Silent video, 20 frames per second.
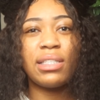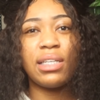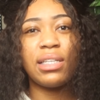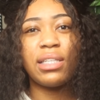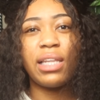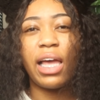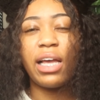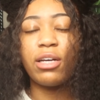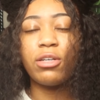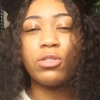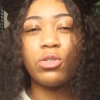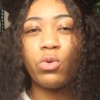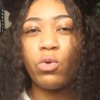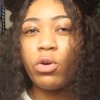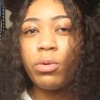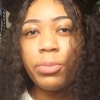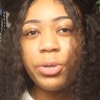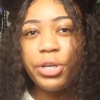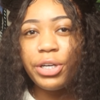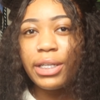in like a
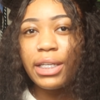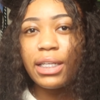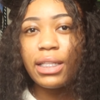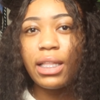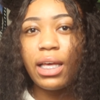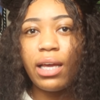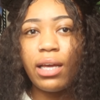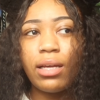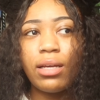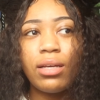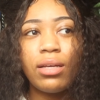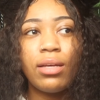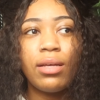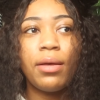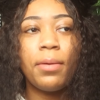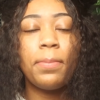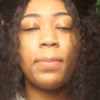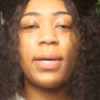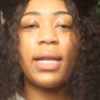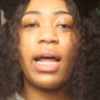dorm or anything,
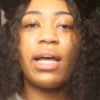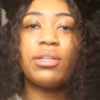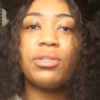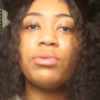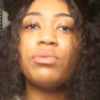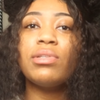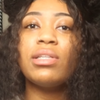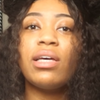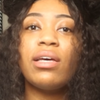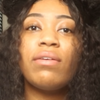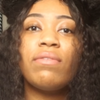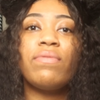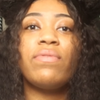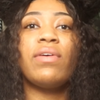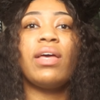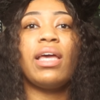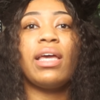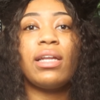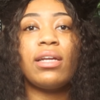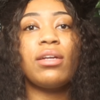but I do
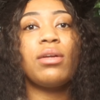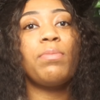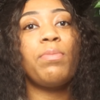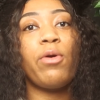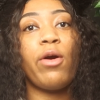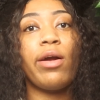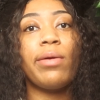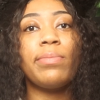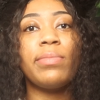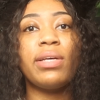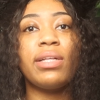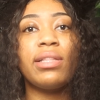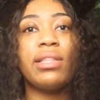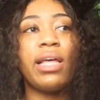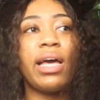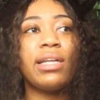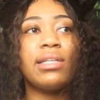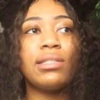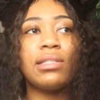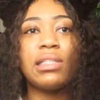live in an apartment
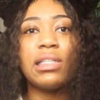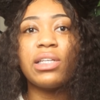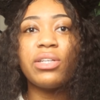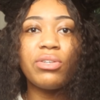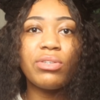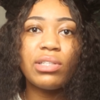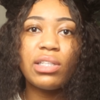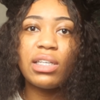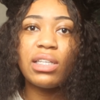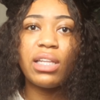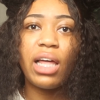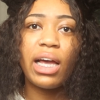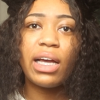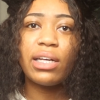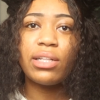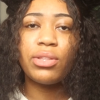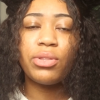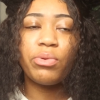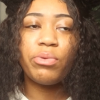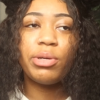that is literally like
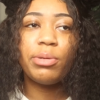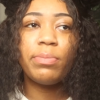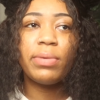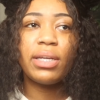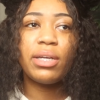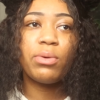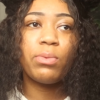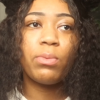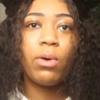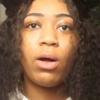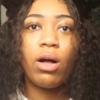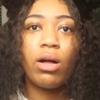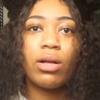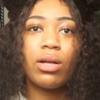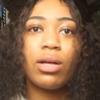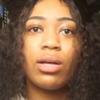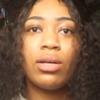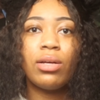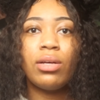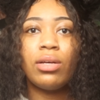a 3-minute
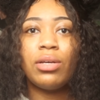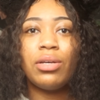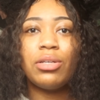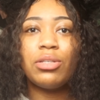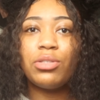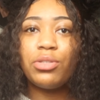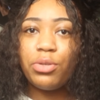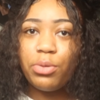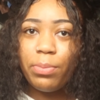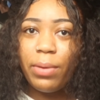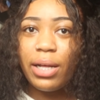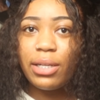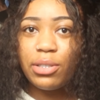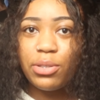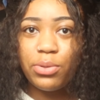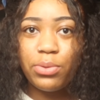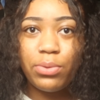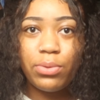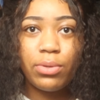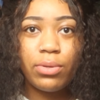walk to my
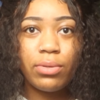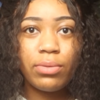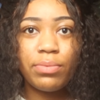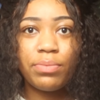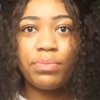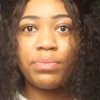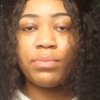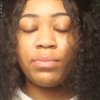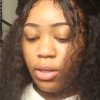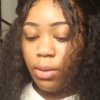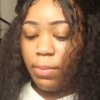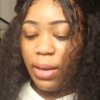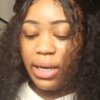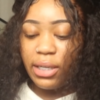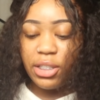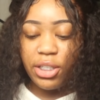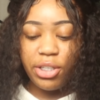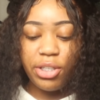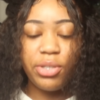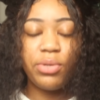school. So make
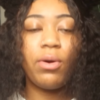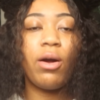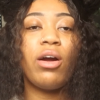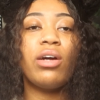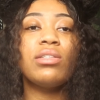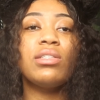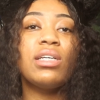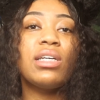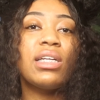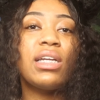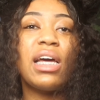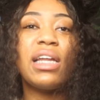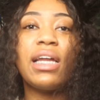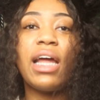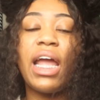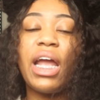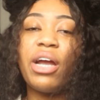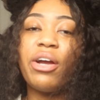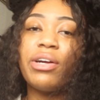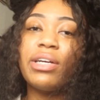sure you are looking at an
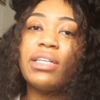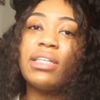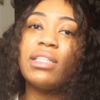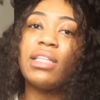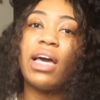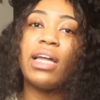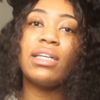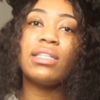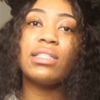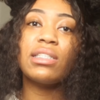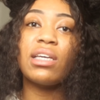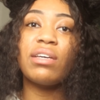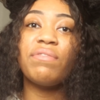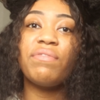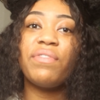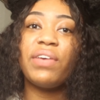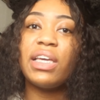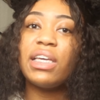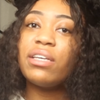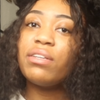area that is
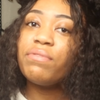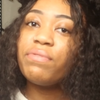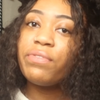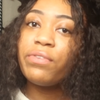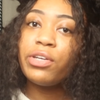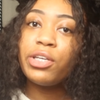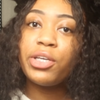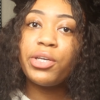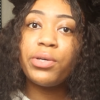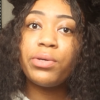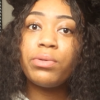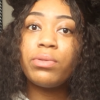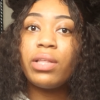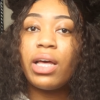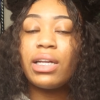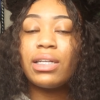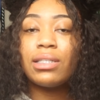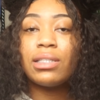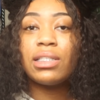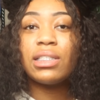convenient for you,
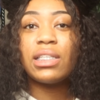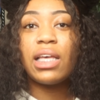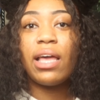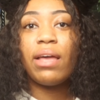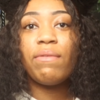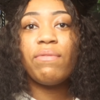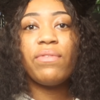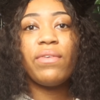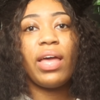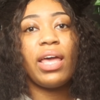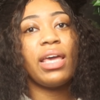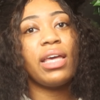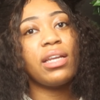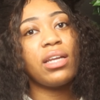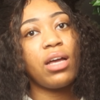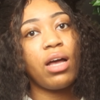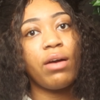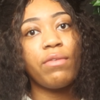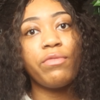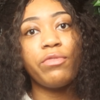that is safe
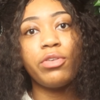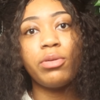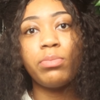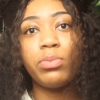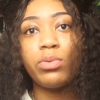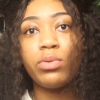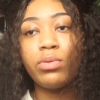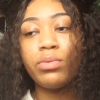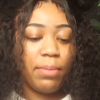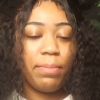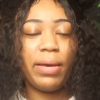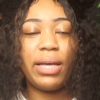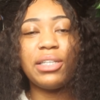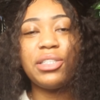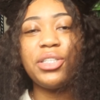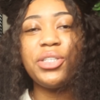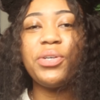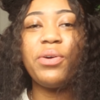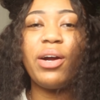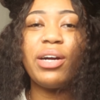and comfortable. Make
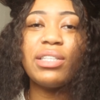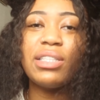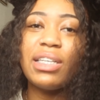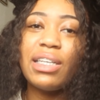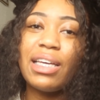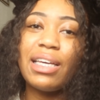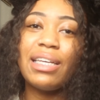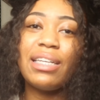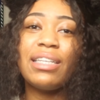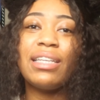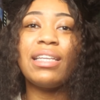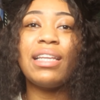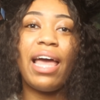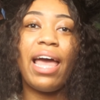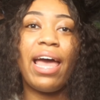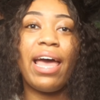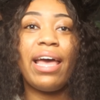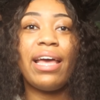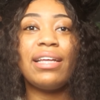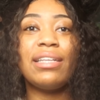sure you are looking
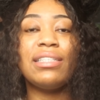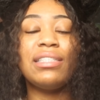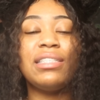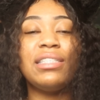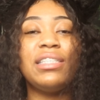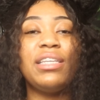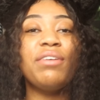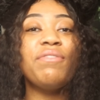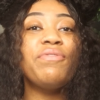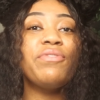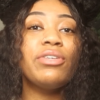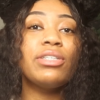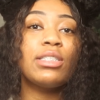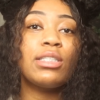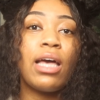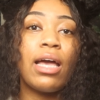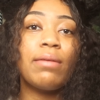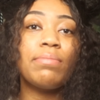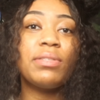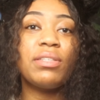at different
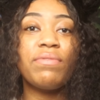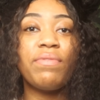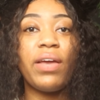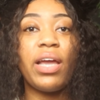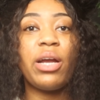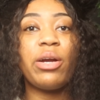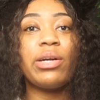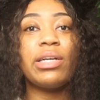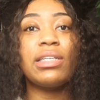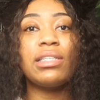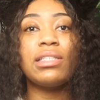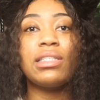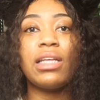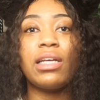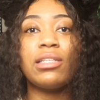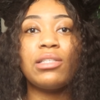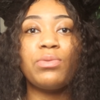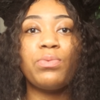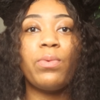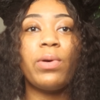types of areas
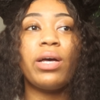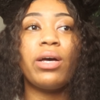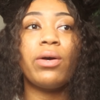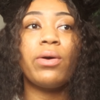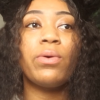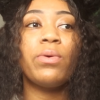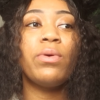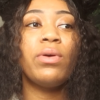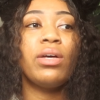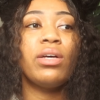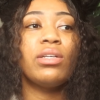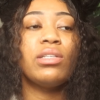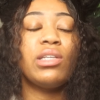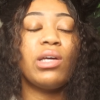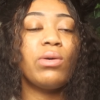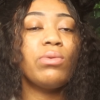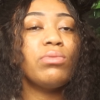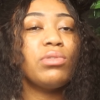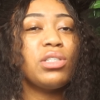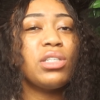as well.
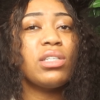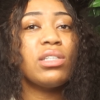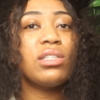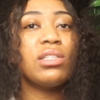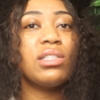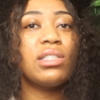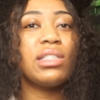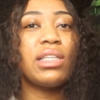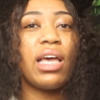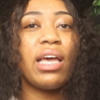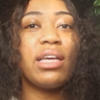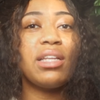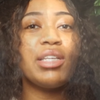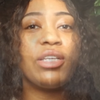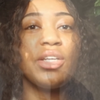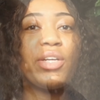Don't just set